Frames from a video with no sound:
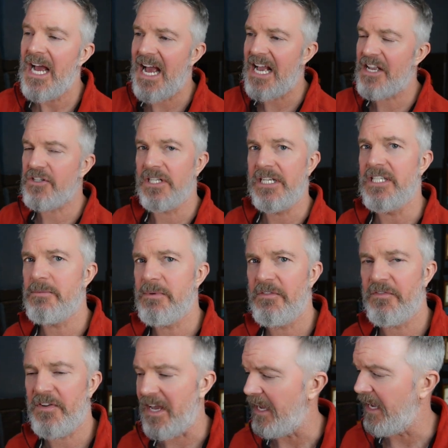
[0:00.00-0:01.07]
Actually, to be
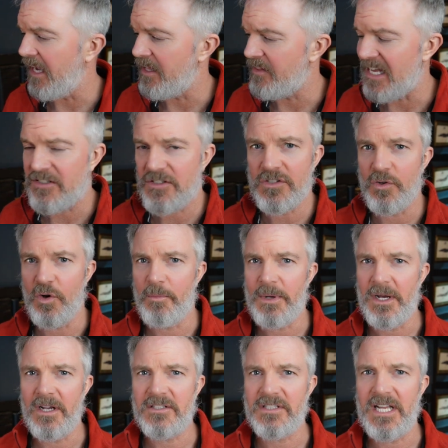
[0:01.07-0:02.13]
fair, that's the sort of
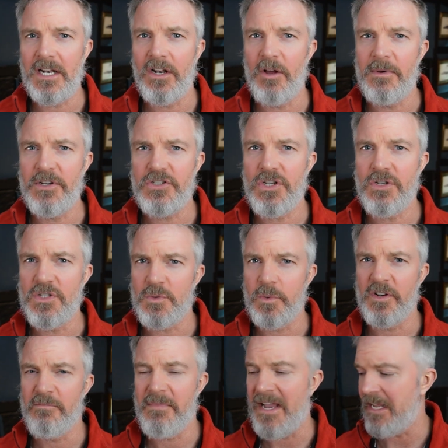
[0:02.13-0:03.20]
pass that a lot of my students
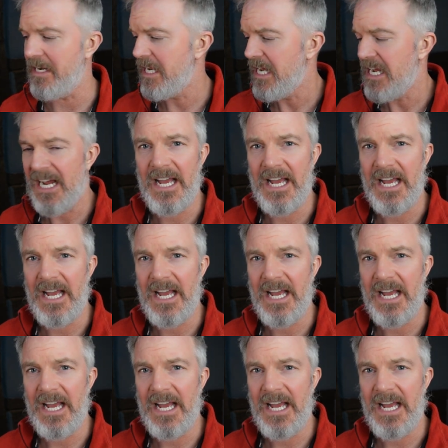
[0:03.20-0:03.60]
would have made.